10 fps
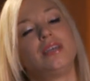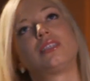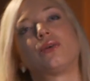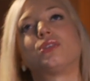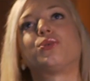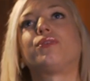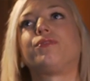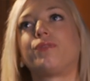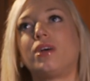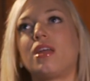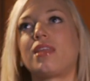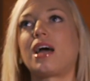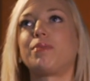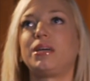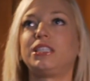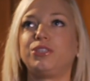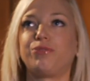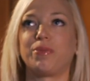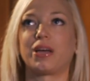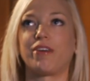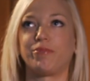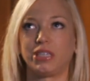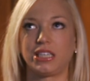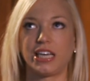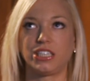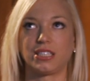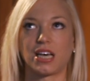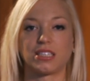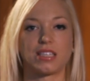So it's sort of, that message from the government teaches us